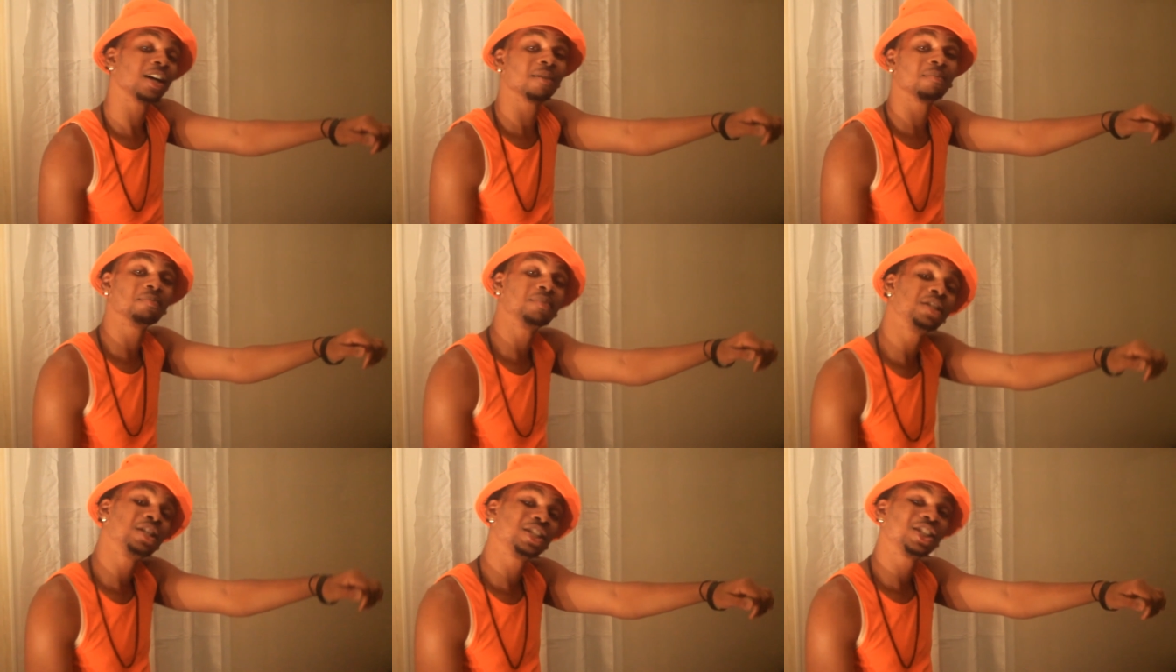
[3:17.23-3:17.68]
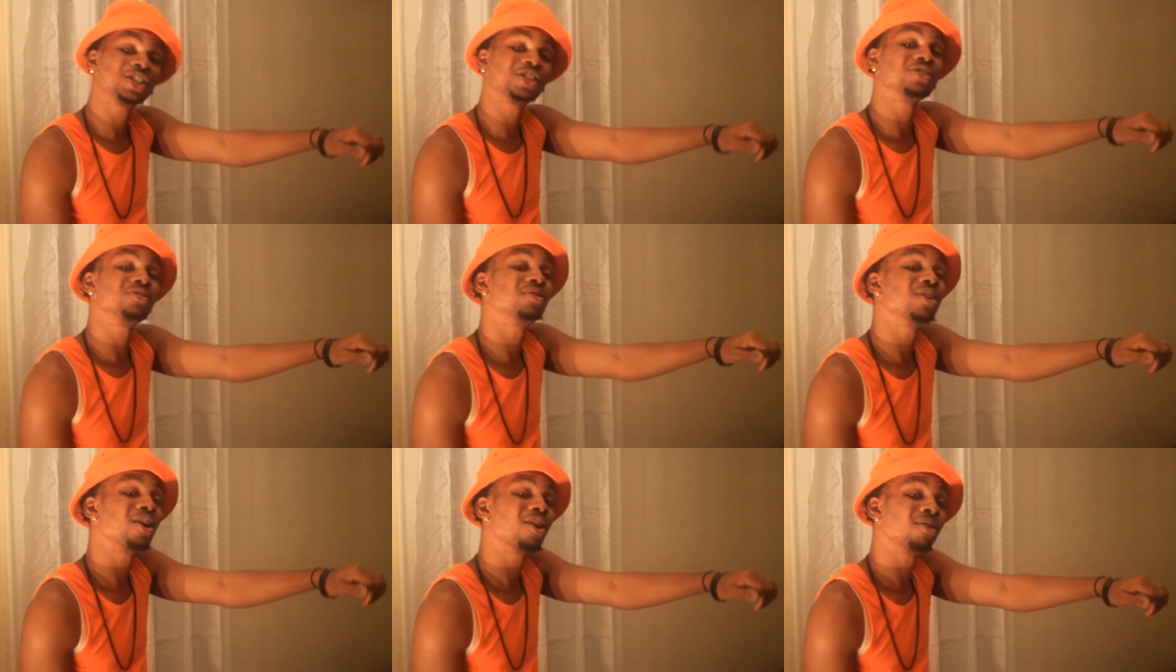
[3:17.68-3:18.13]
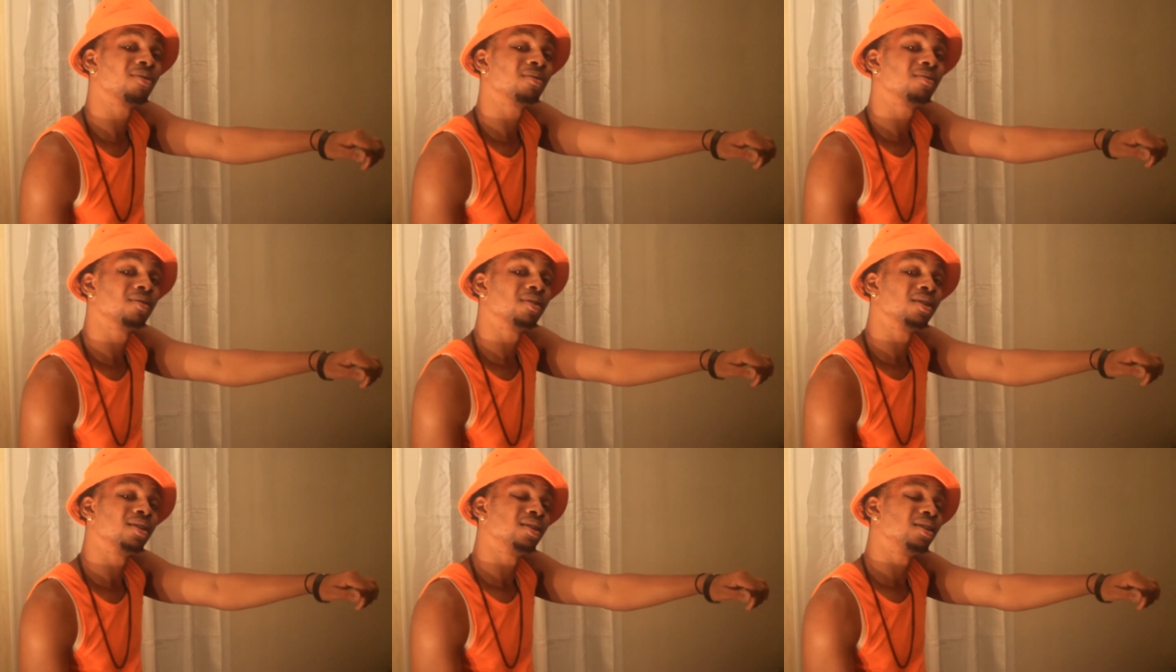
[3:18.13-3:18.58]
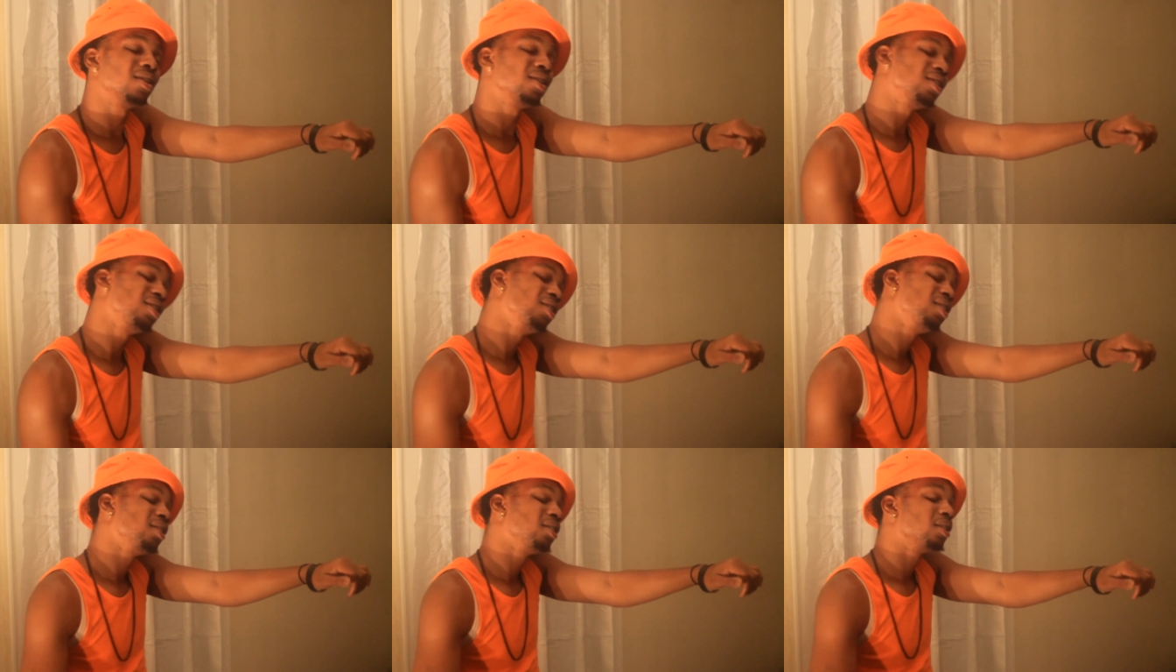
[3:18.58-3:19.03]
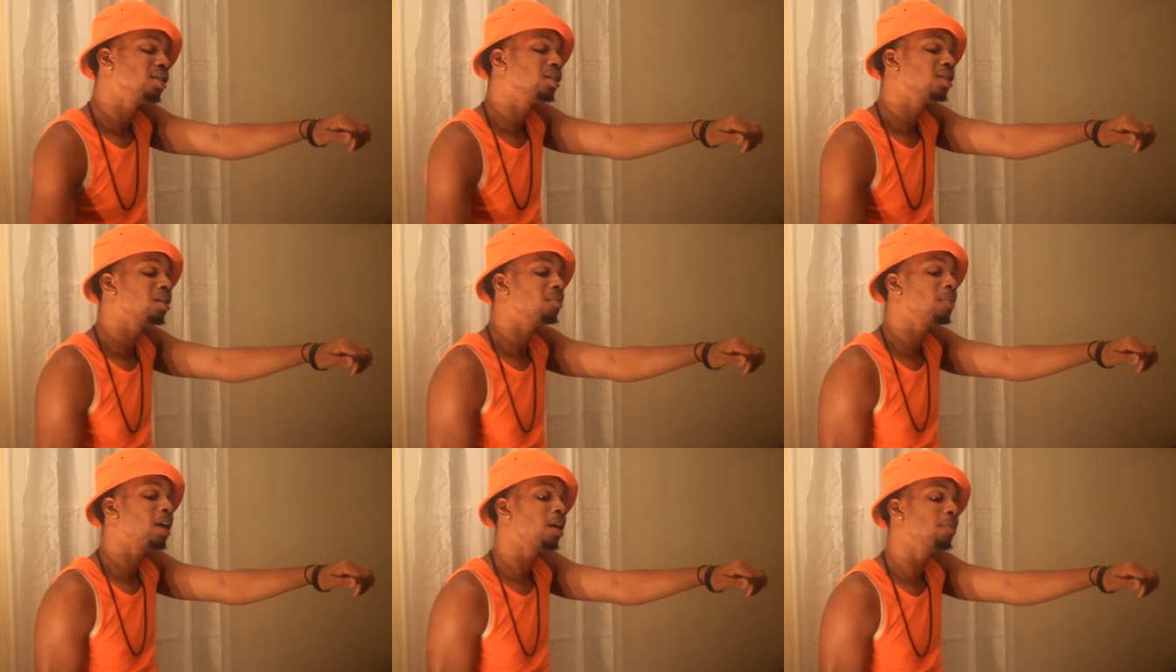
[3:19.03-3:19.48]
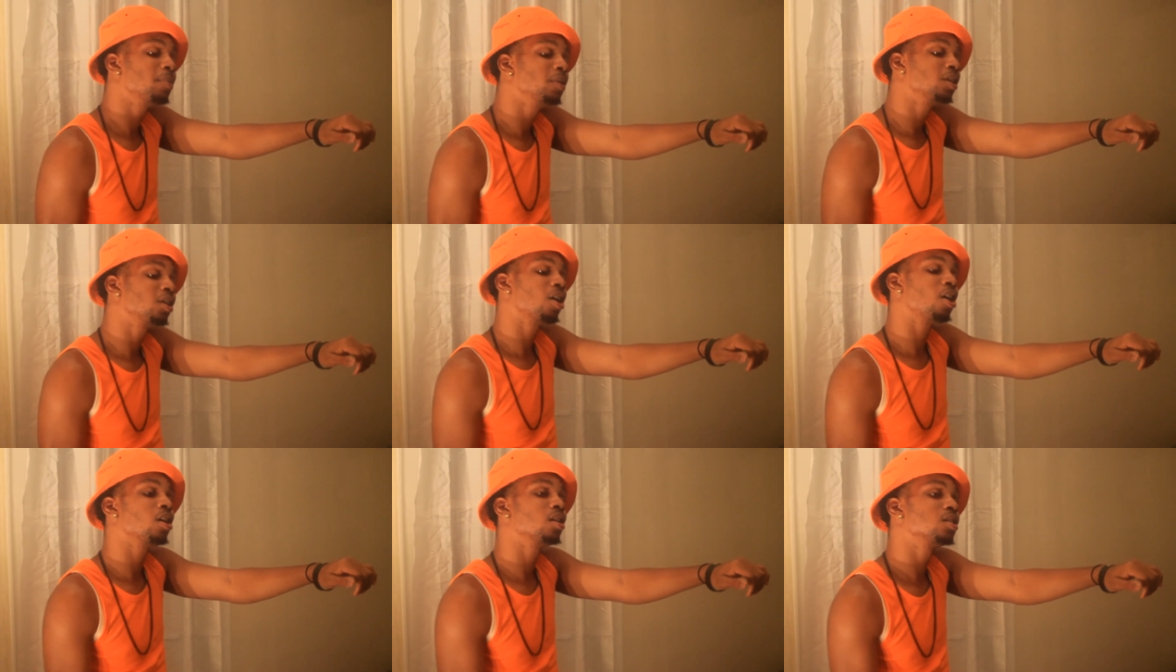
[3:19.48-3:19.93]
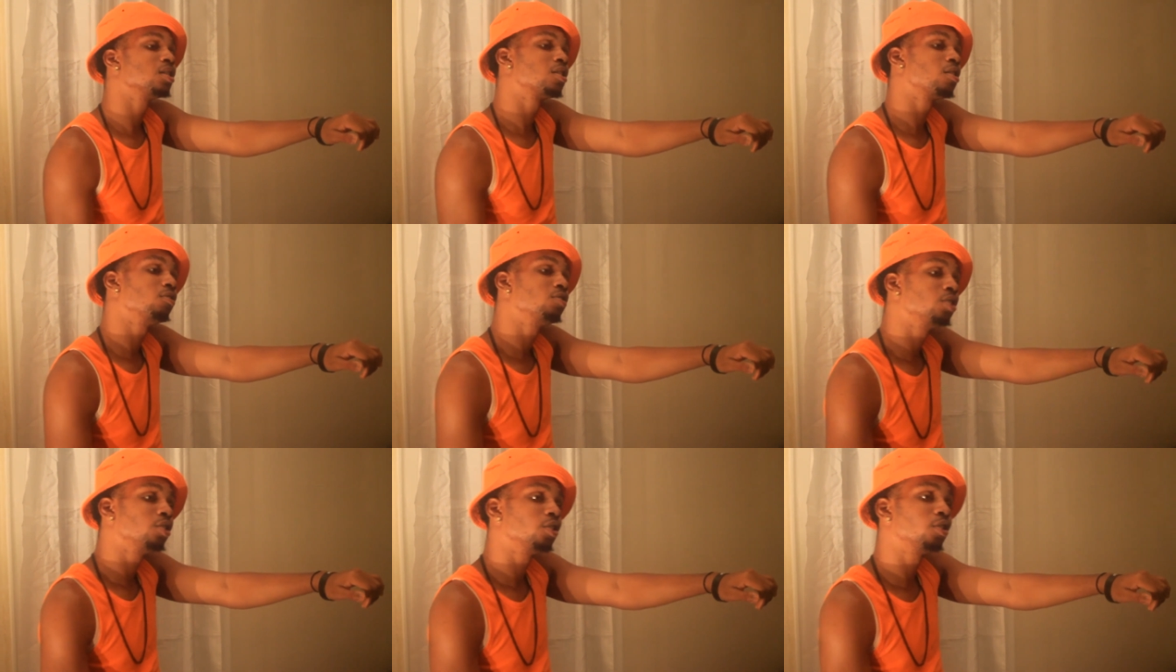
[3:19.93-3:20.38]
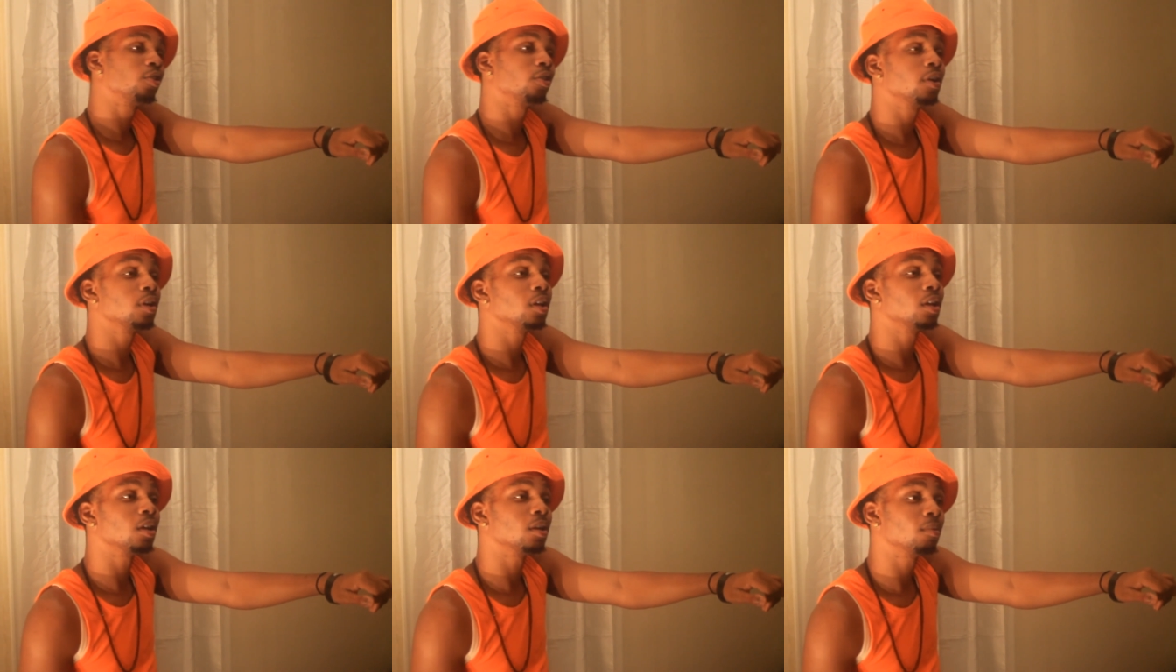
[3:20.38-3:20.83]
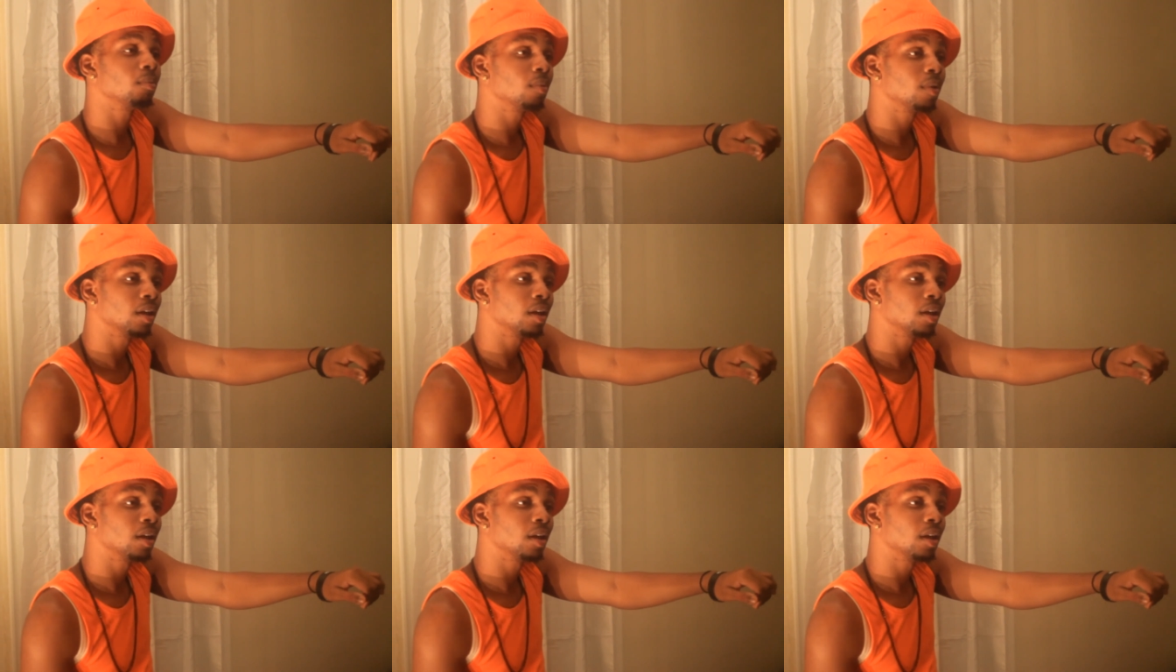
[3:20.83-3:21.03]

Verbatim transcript: I missed you, though. Come hop in the car. Let's go to the crib.